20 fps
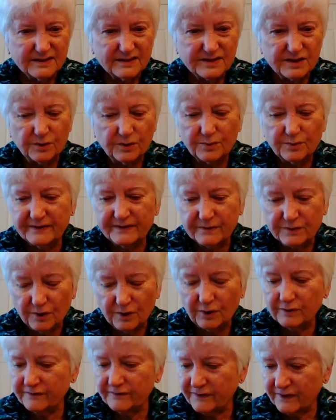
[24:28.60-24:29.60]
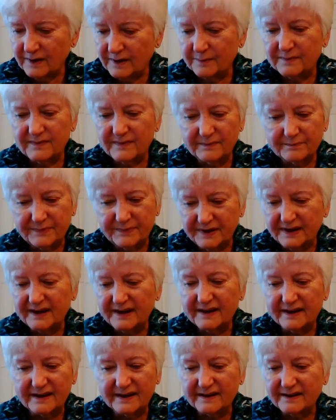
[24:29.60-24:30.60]
So we've grown from
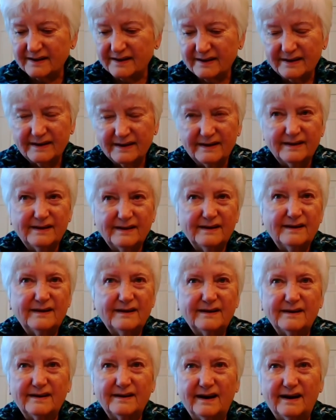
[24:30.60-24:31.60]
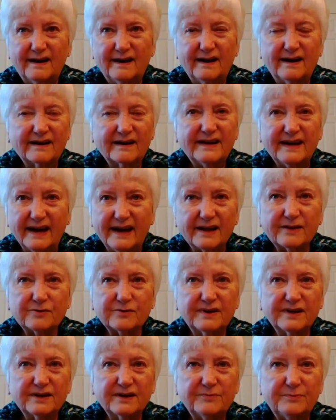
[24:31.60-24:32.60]
being a
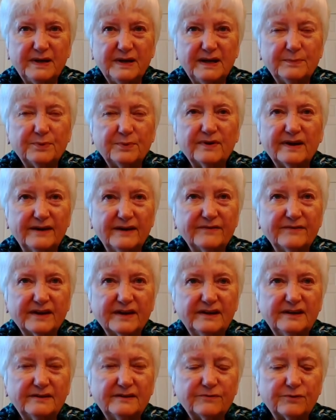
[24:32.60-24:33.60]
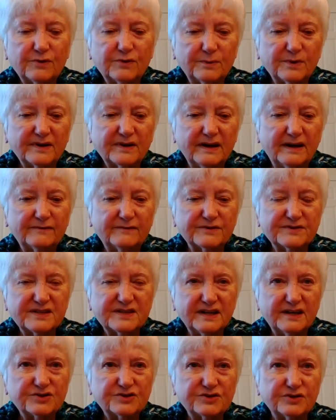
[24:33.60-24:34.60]
gathering of people having an informal
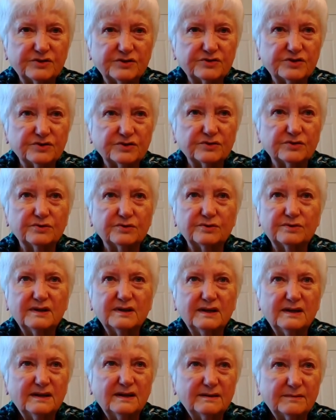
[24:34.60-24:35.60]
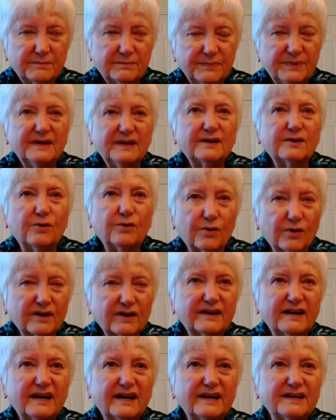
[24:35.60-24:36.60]
conversation to being
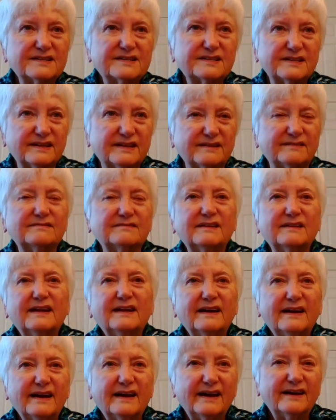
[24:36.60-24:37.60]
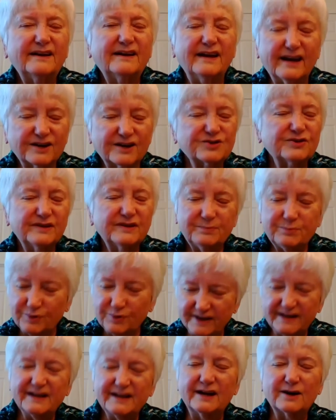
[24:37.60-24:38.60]
organized and actually
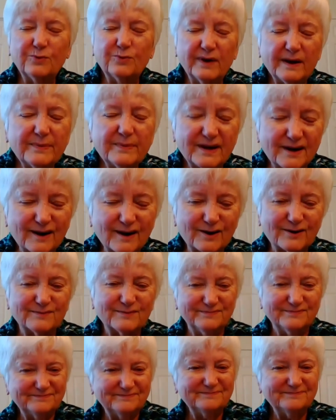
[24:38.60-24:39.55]
putting on a webinar.